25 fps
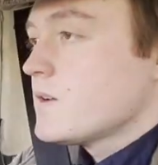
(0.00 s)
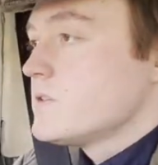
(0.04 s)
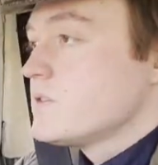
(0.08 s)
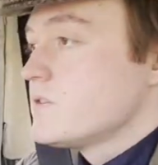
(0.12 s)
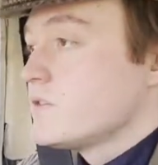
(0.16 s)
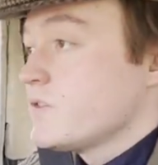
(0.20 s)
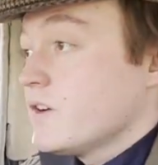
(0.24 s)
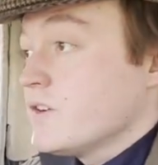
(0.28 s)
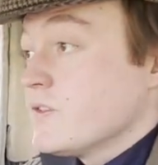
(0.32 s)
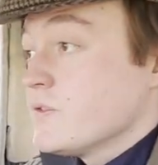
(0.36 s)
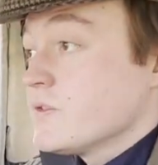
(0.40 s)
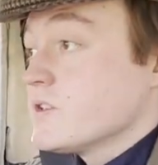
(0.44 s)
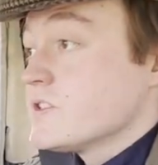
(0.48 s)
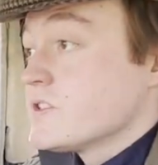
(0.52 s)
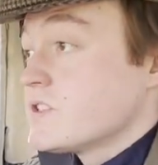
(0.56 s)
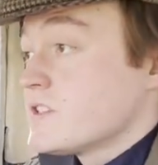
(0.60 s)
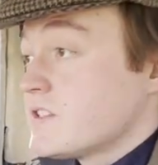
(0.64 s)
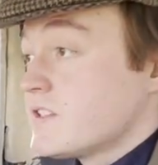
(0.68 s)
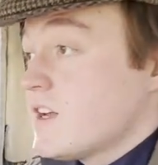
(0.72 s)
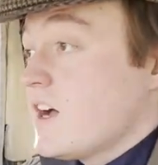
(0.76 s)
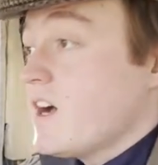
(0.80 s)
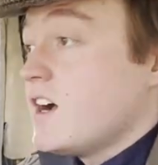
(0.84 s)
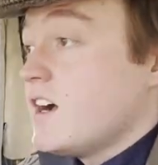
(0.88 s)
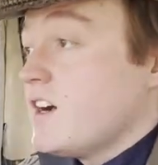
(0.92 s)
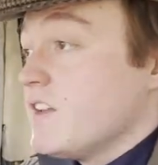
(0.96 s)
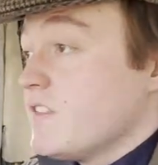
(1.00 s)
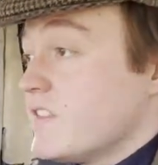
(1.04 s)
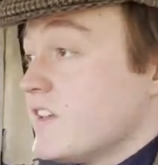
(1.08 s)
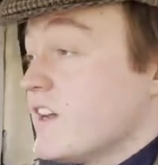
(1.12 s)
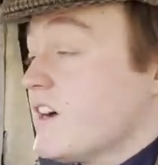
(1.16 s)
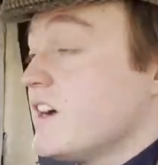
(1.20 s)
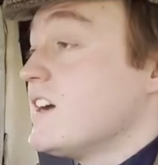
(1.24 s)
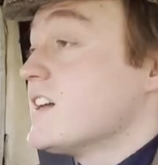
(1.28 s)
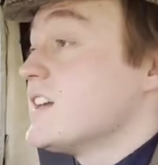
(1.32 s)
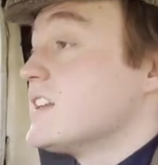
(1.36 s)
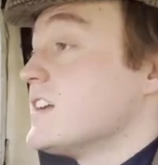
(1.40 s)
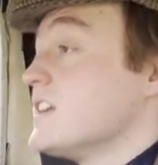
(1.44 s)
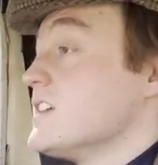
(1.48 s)
So for a start, the
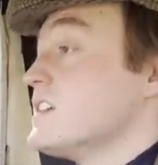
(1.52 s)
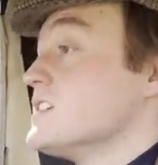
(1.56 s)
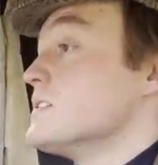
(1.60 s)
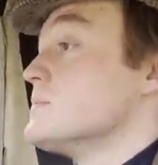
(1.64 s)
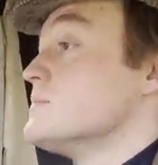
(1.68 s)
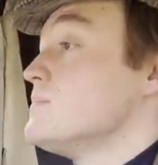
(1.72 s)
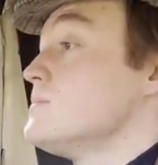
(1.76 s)
idle is